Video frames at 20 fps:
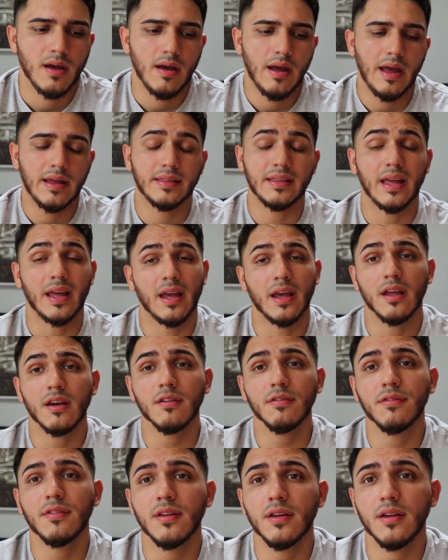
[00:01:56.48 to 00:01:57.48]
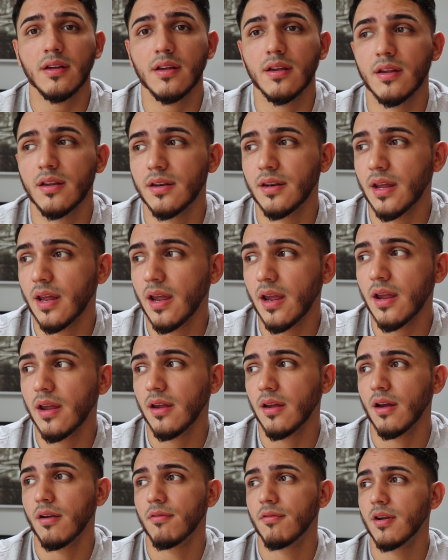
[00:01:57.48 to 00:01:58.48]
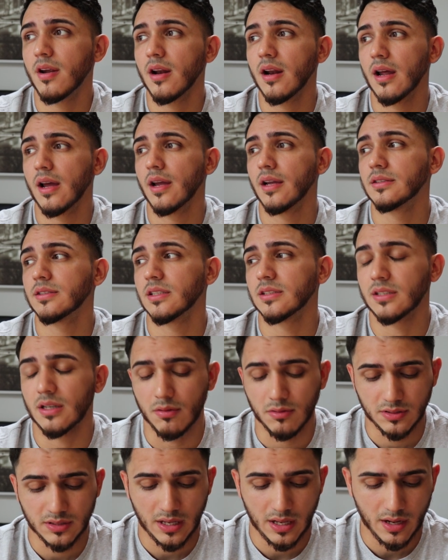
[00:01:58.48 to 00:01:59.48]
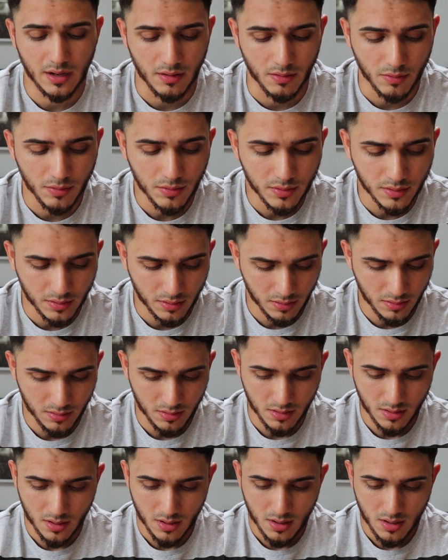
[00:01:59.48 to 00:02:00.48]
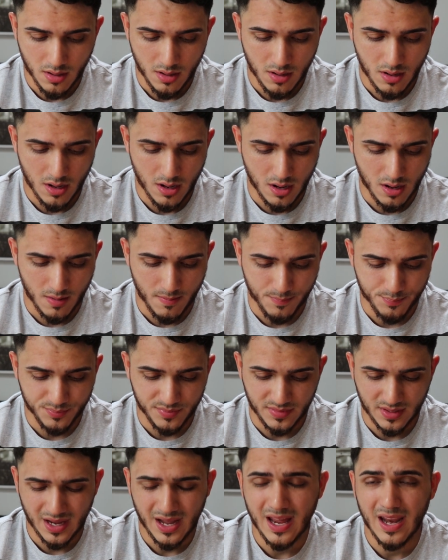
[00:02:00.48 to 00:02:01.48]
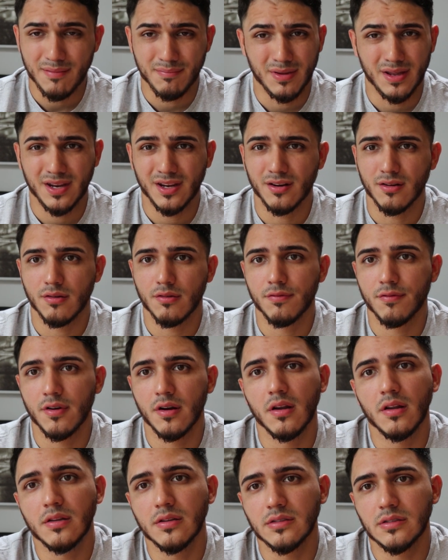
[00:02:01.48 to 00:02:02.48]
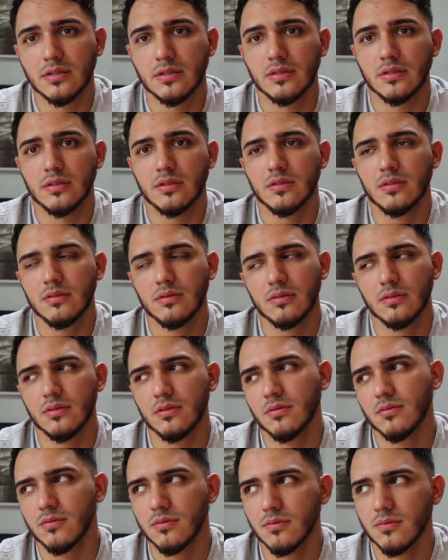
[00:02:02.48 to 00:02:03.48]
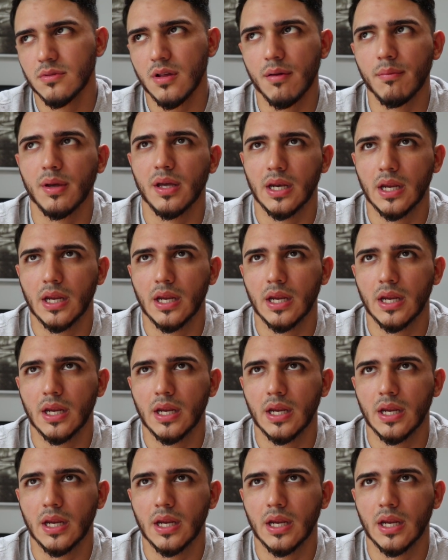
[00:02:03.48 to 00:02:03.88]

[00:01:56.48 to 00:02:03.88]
at the end of the day, I realized as I was getting older, um, I had many girlfriends. Not